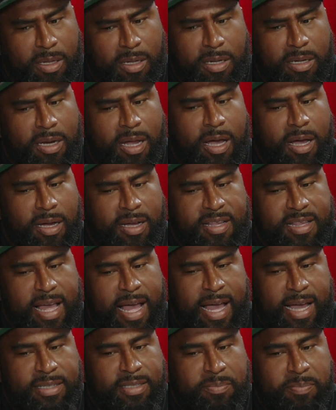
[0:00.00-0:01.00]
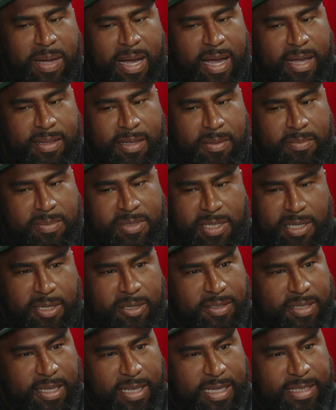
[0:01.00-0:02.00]
No, because I had to buy them to
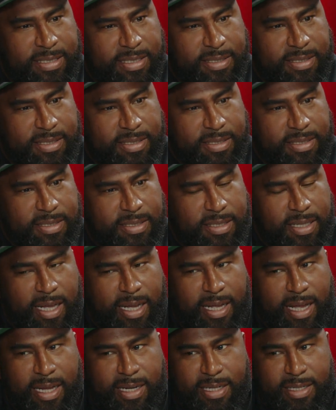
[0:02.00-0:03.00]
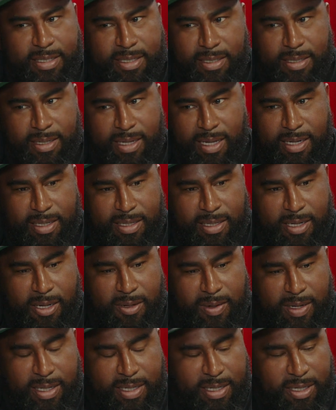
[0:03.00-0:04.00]
learn the lessons. Yeah. Like, I didn't
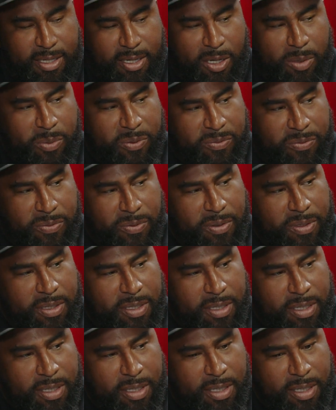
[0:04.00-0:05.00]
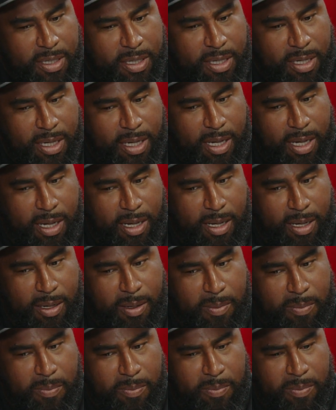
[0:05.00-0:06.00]
know what I didn't know before.
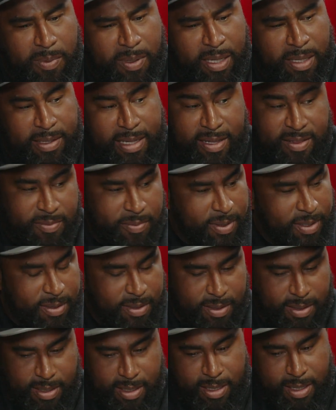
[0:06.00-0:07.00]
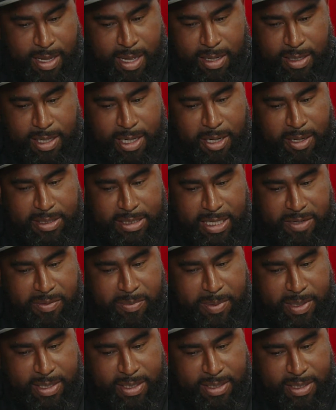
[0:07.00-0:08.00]
And that's what I'd encourage
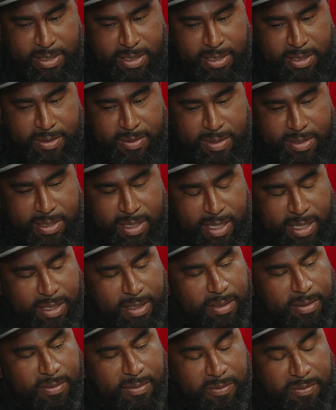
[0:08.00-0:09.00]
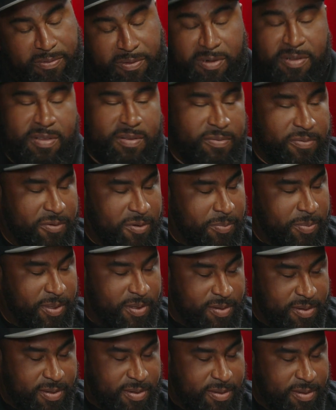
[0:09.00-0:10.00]
everybody to do, is, like, first and
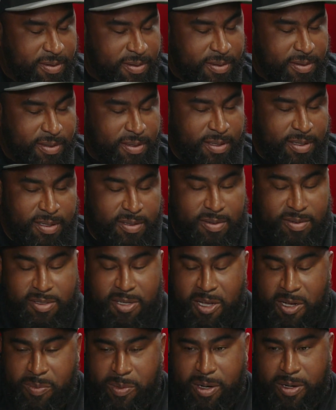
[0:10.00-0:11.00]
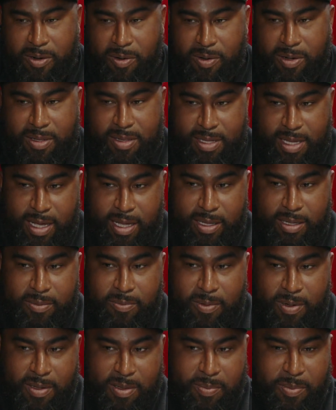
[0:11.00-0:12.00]
foremost, as you talk about growing and scaling,
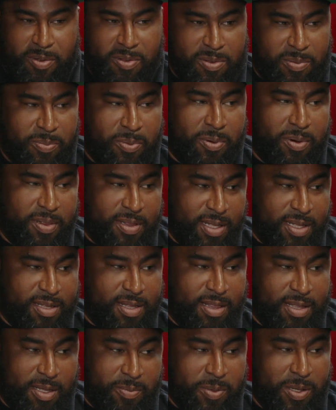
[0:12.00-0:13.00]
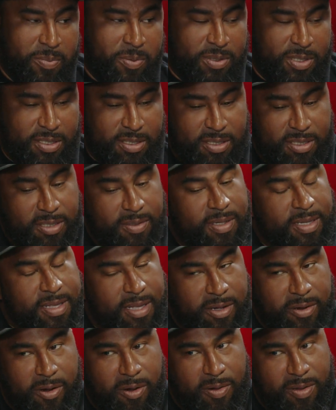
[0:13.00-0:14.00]
one of the most important things I think people need to do as
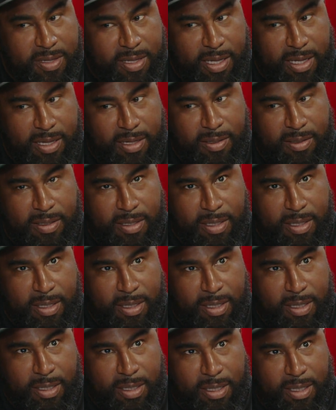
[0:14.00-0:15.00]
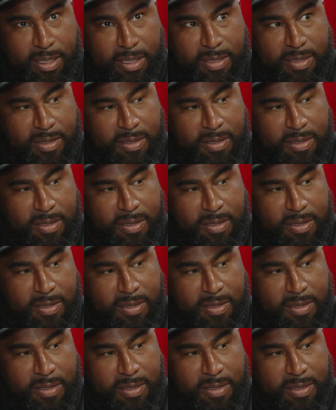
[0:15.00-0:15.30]
they grow and scale is